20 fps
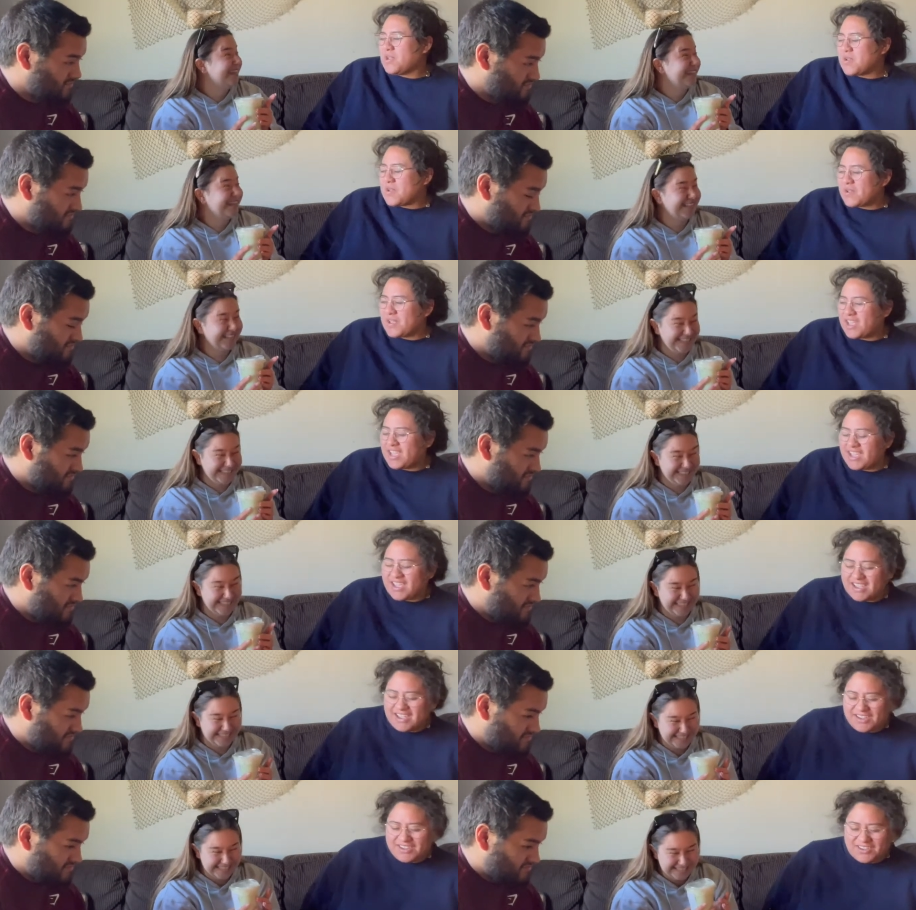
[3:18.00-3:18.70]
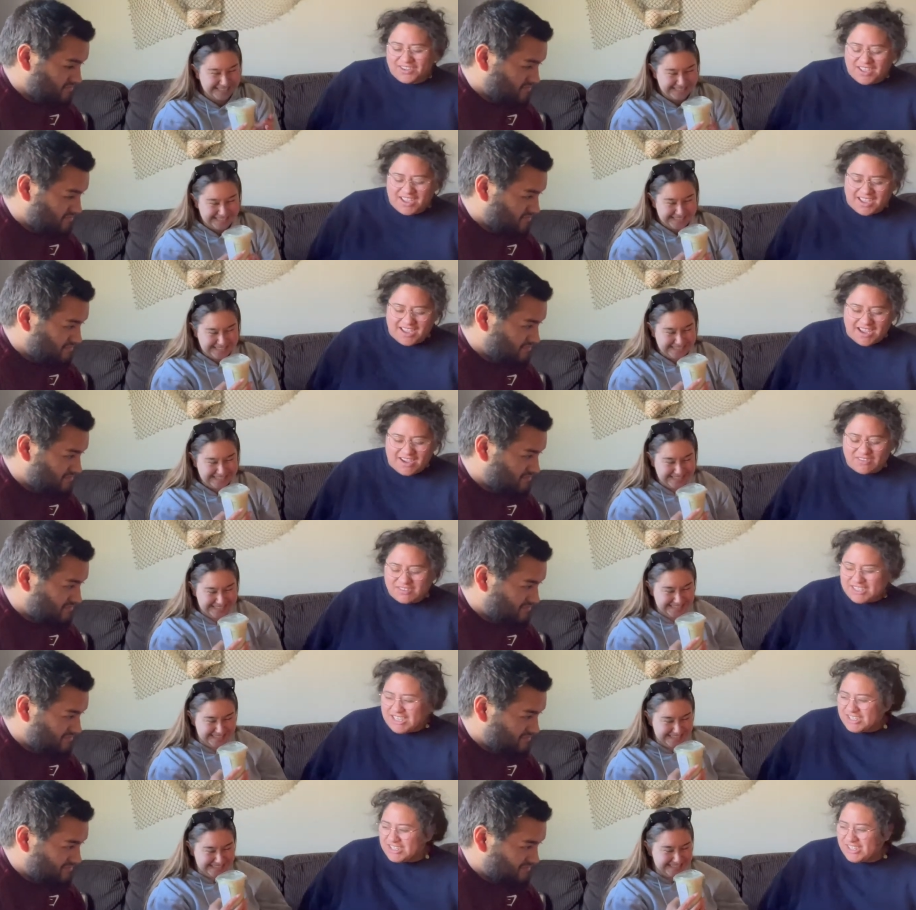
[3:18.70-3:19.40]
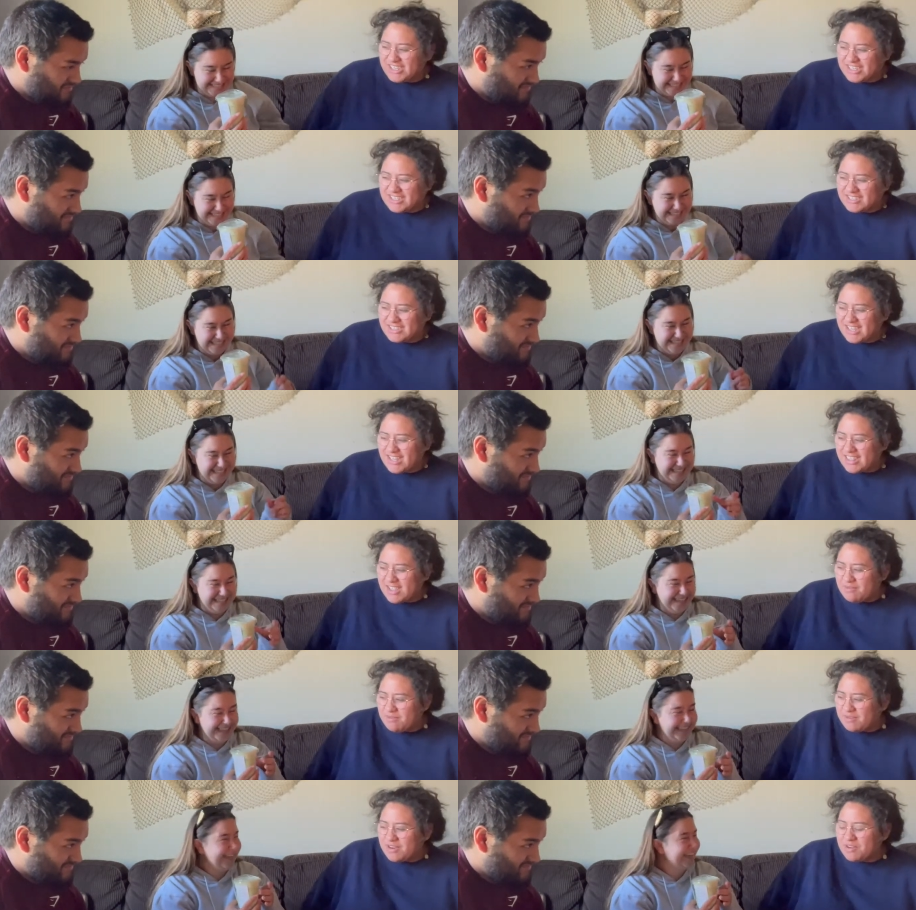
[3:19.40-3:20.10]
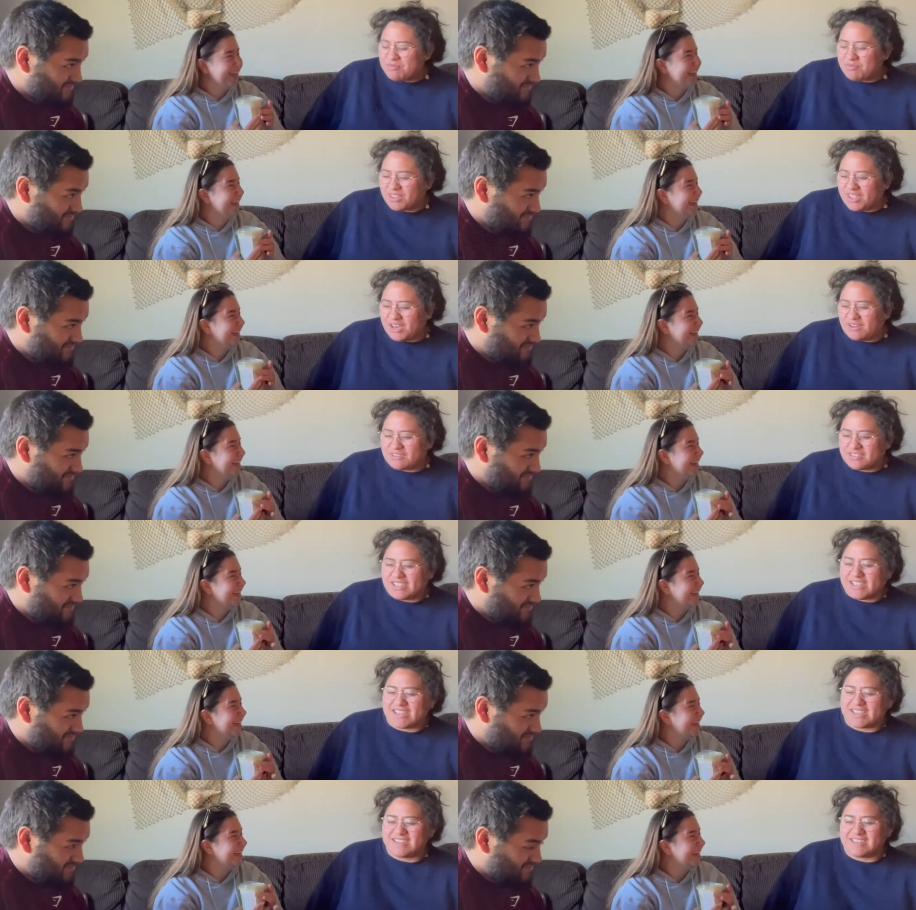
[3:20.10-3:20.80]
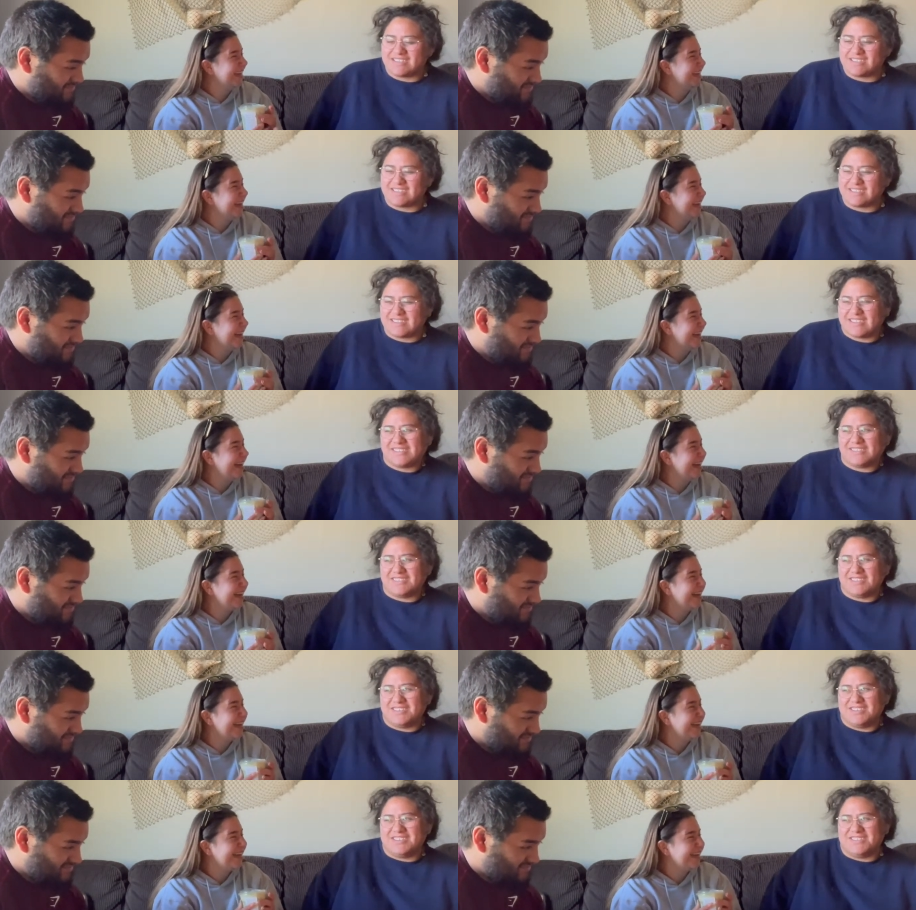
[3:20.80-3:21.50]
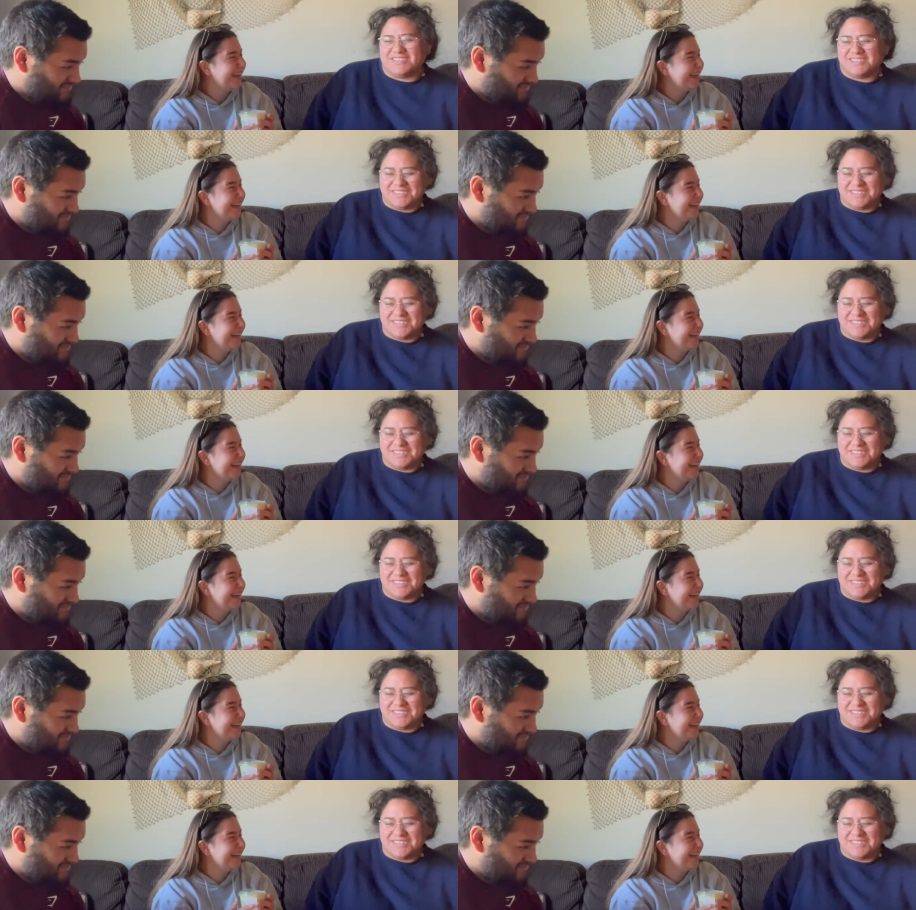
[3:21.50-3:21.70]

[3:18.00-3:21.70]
Speaker 1: okay, okay. Okay, I was actually going to send that one in, but then I was like, oh, yeah. I don't know.